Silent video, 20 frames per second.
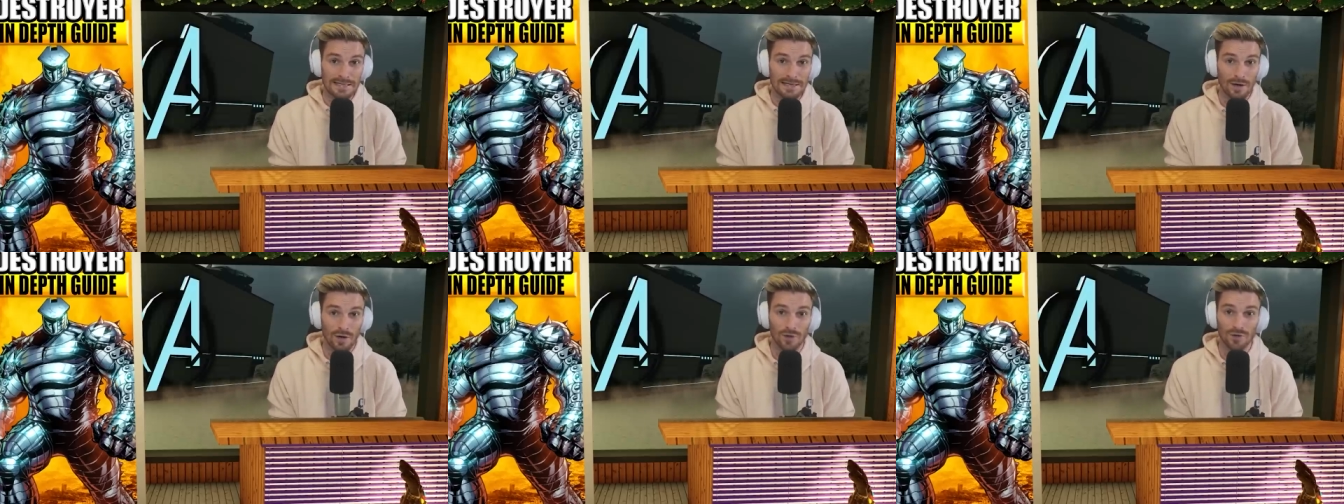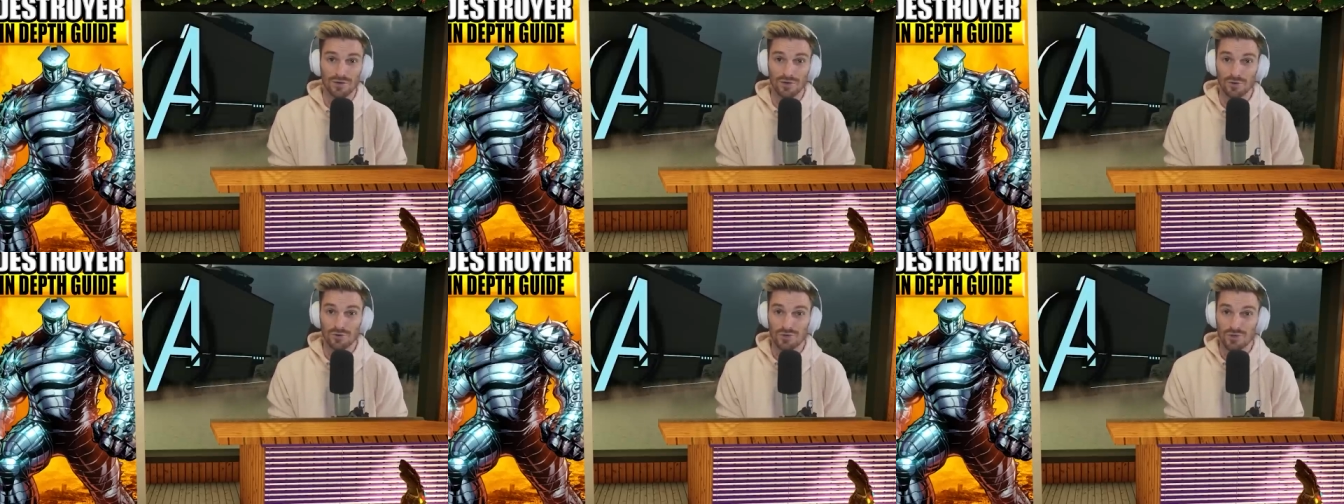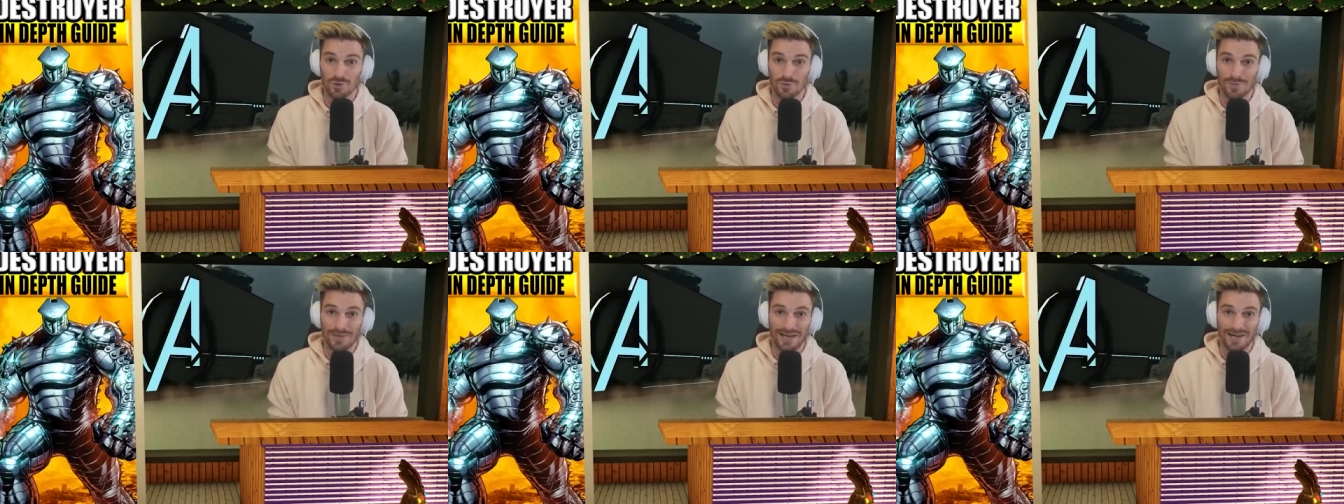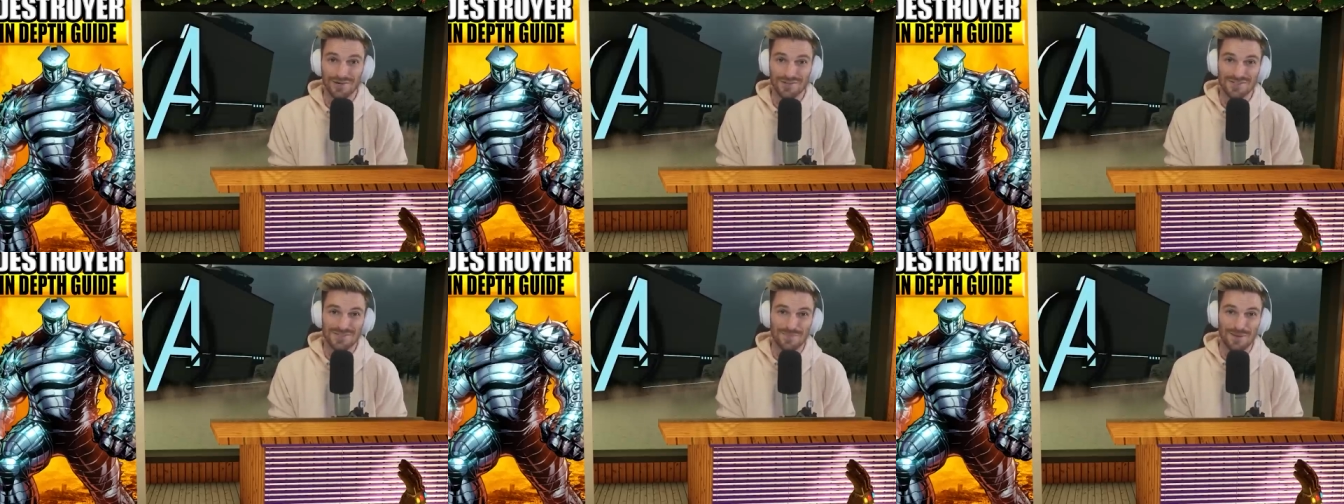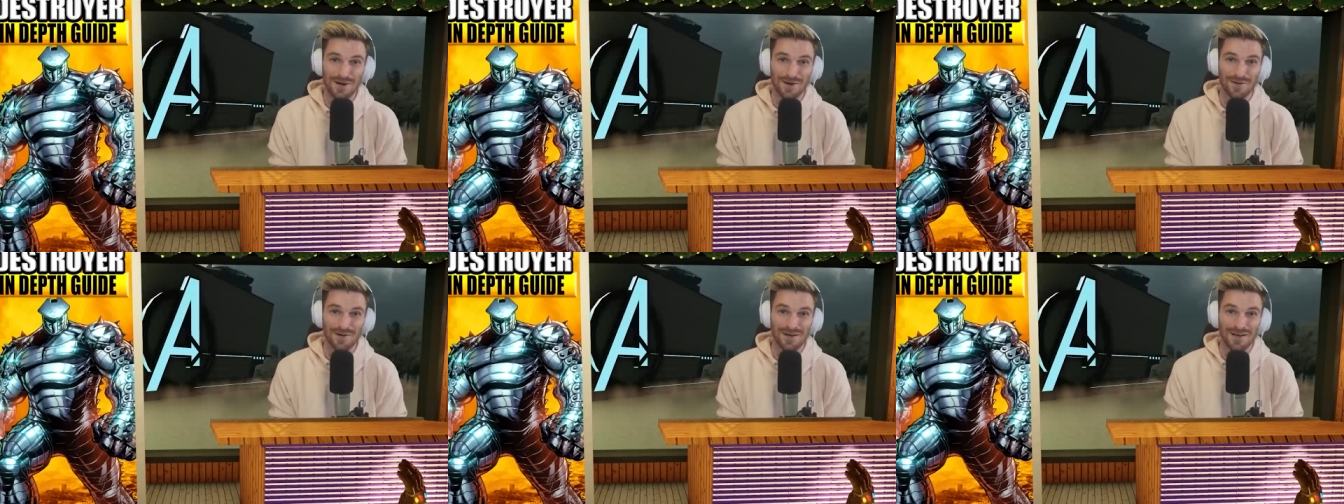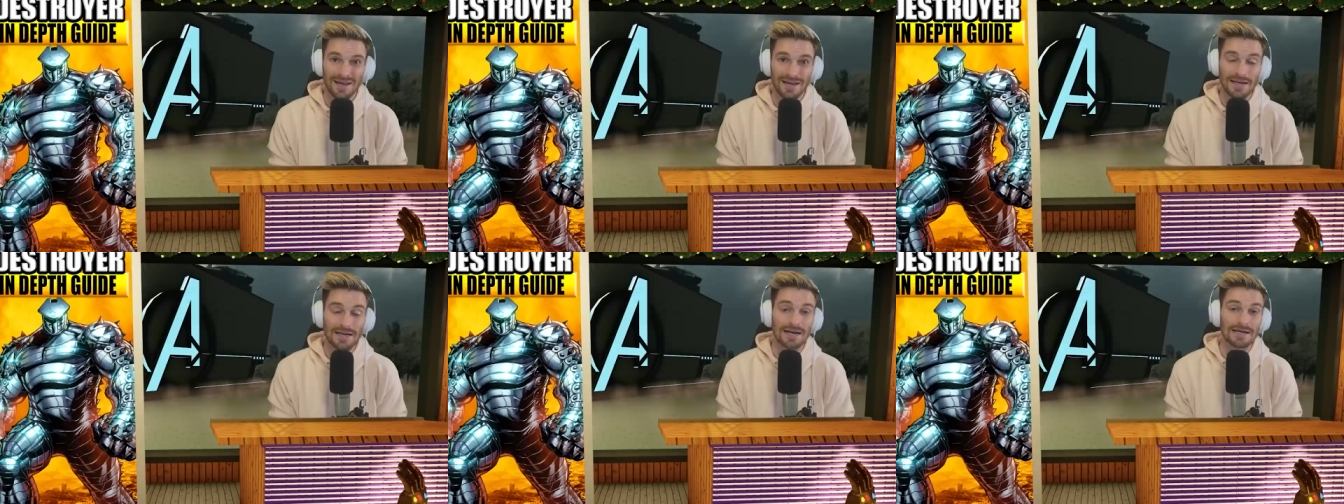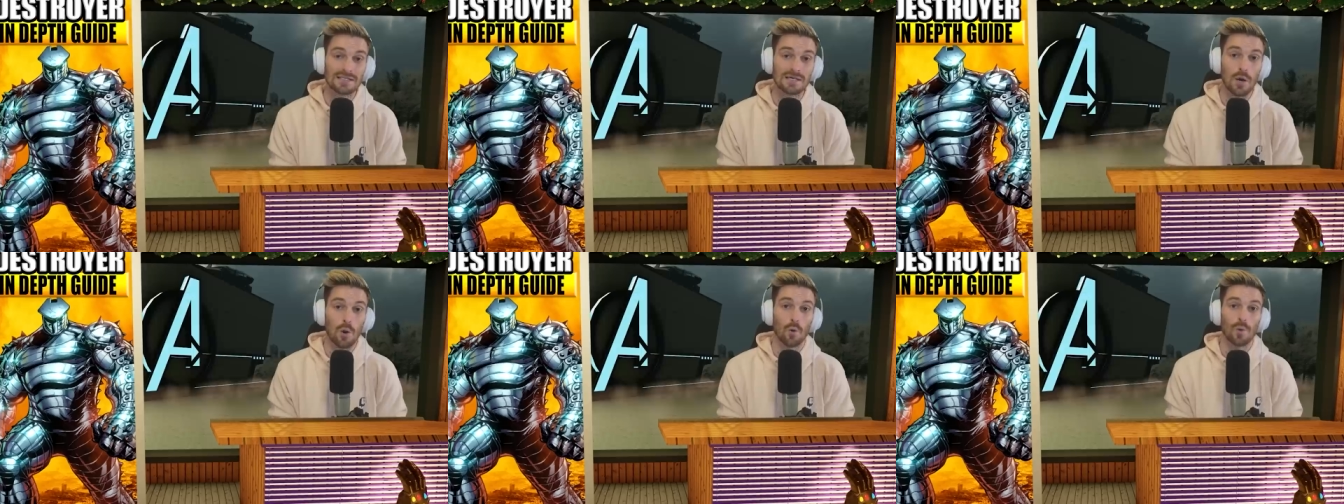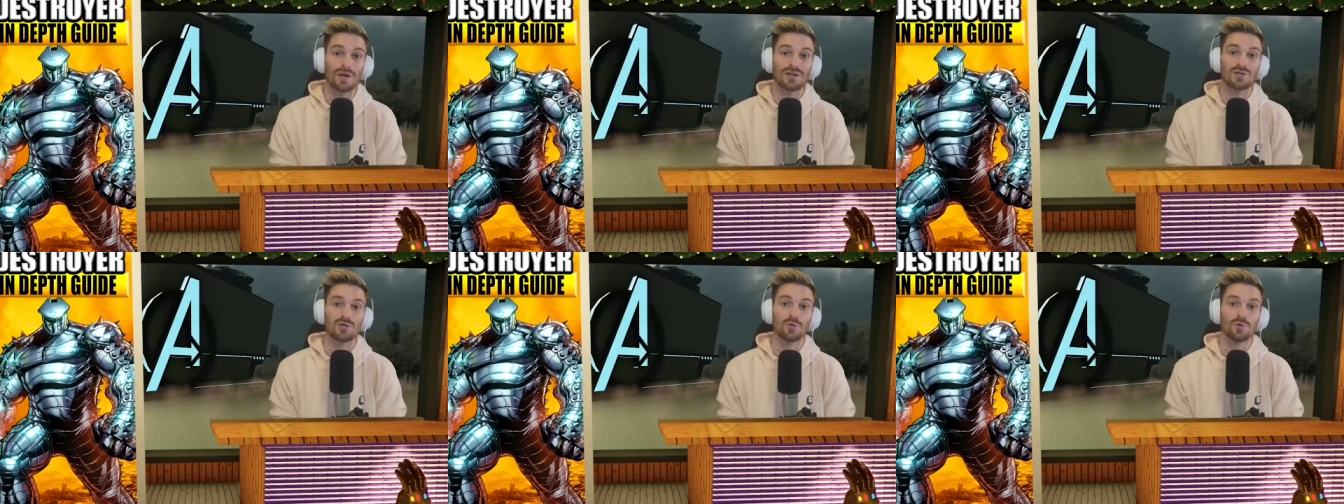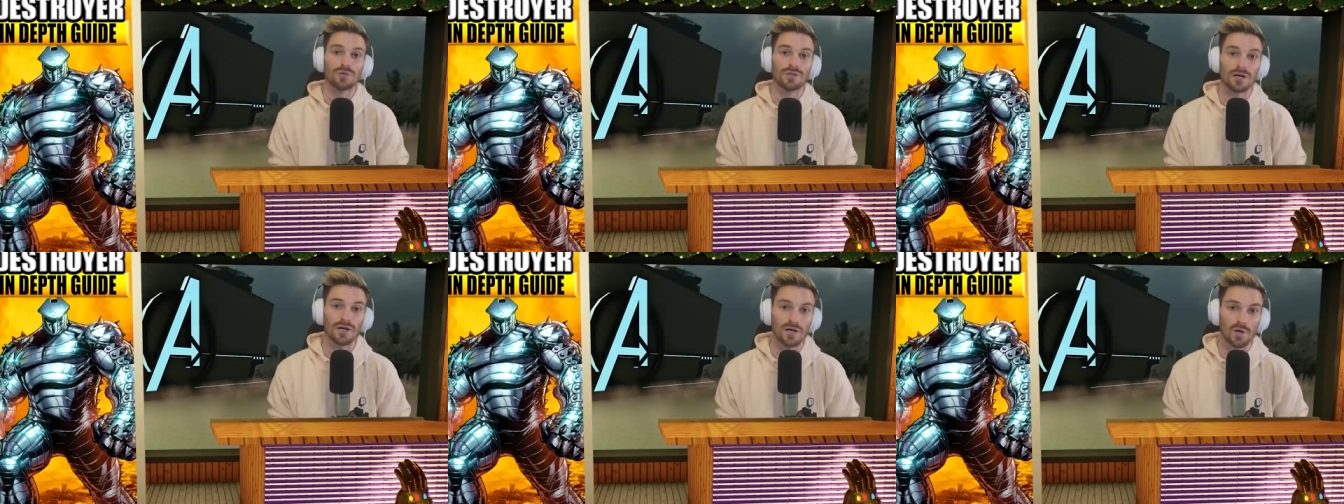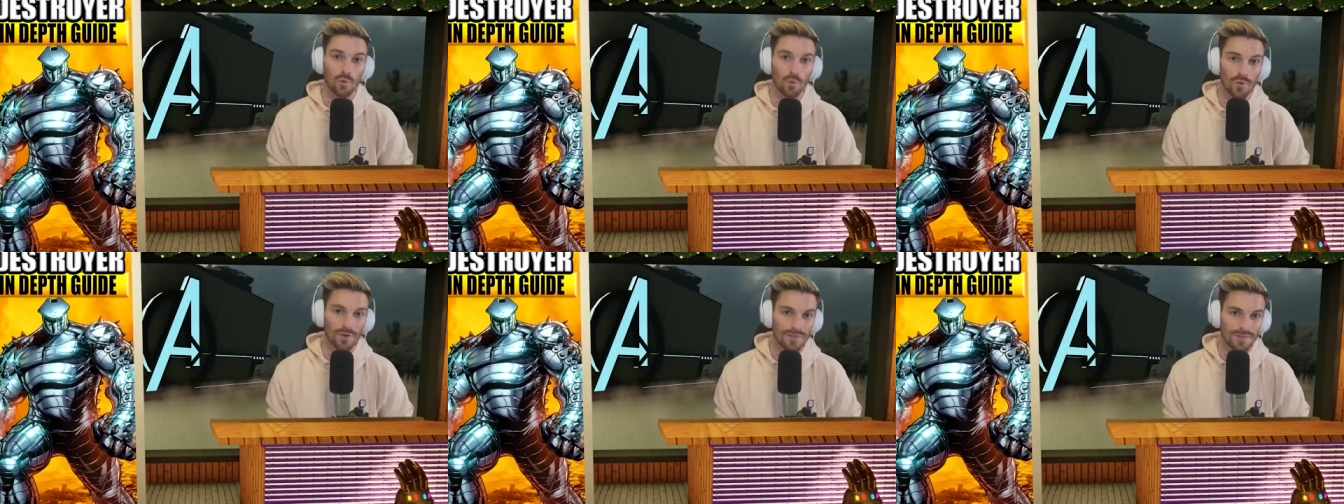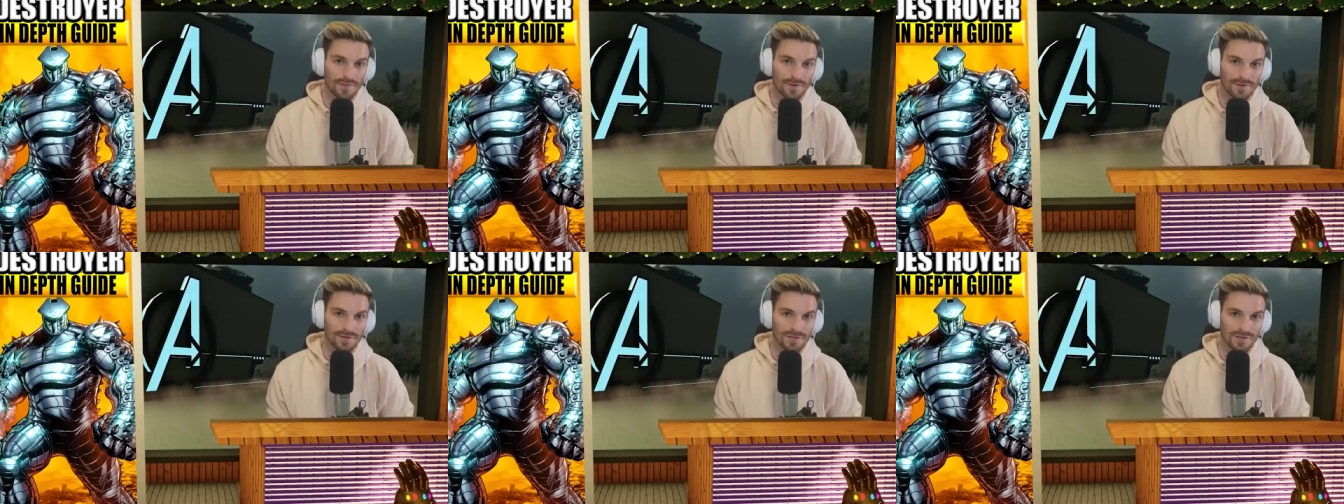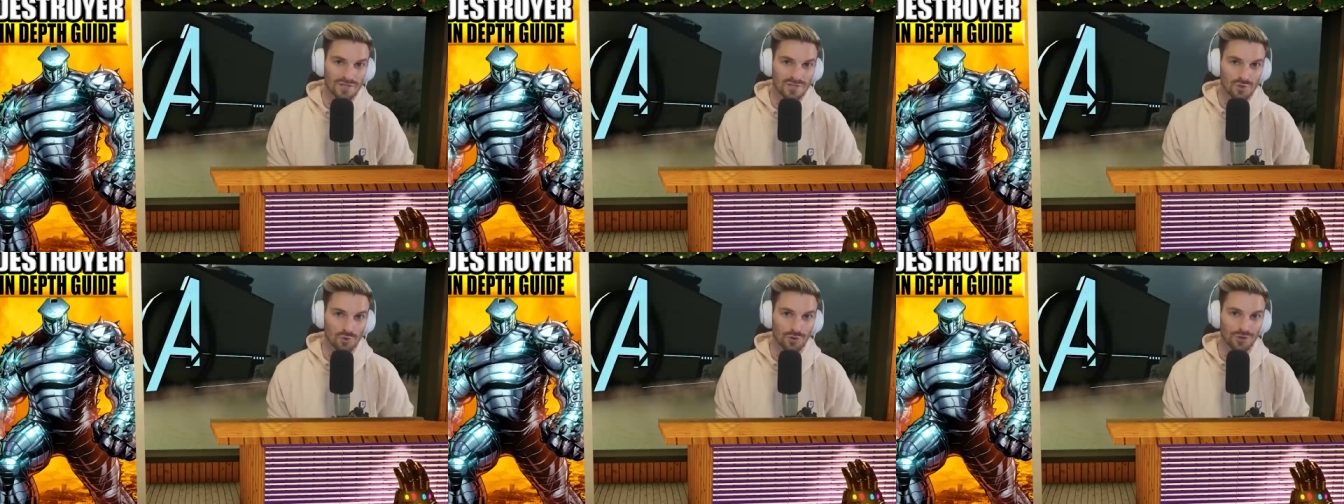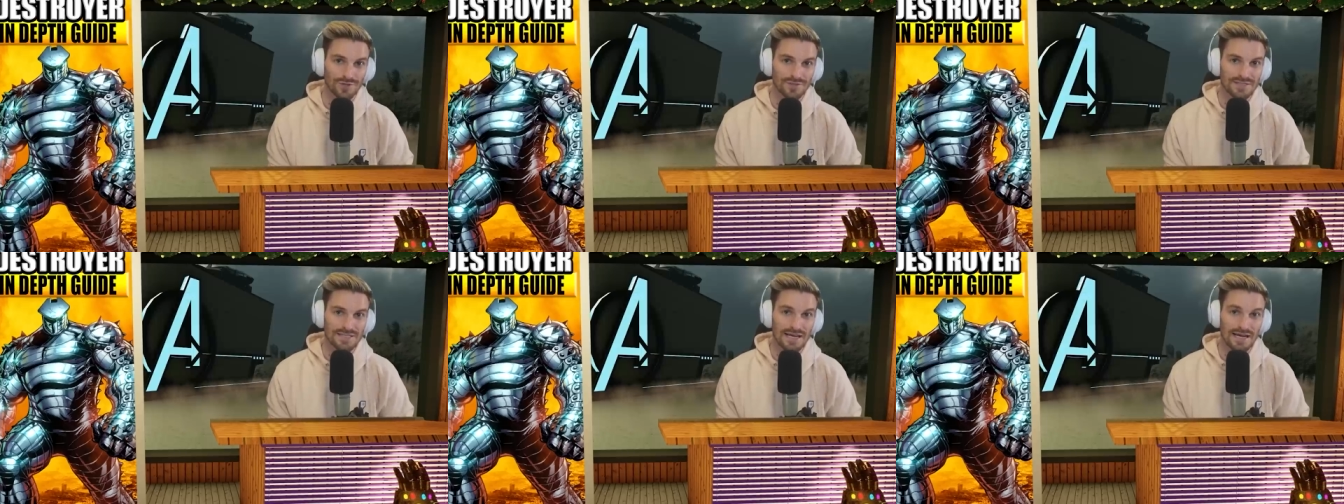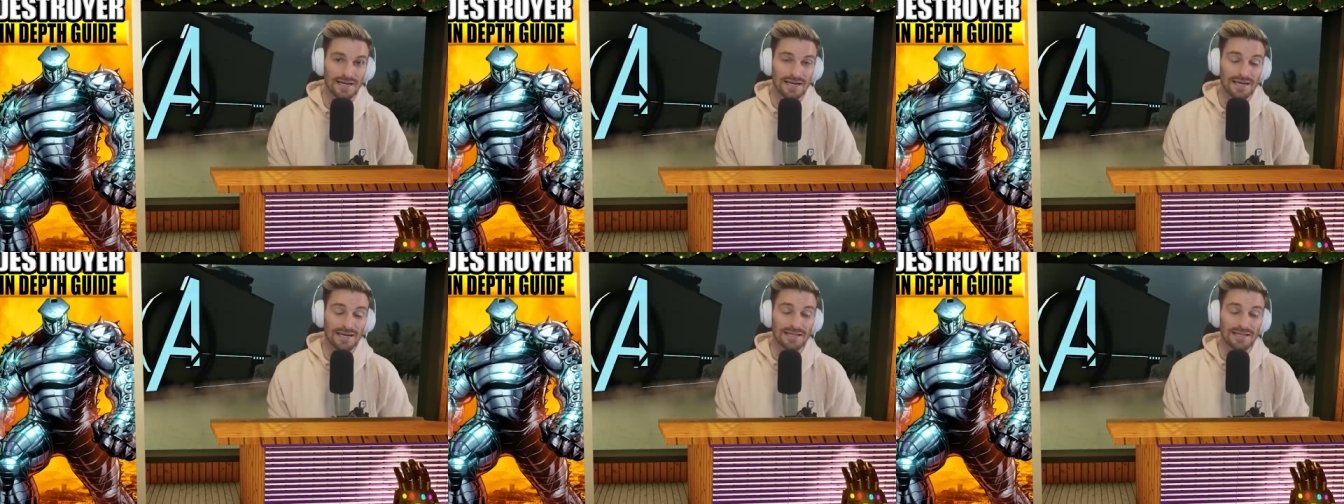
all YouTube cares about. Guys, wish you luck with the Destroyer deck.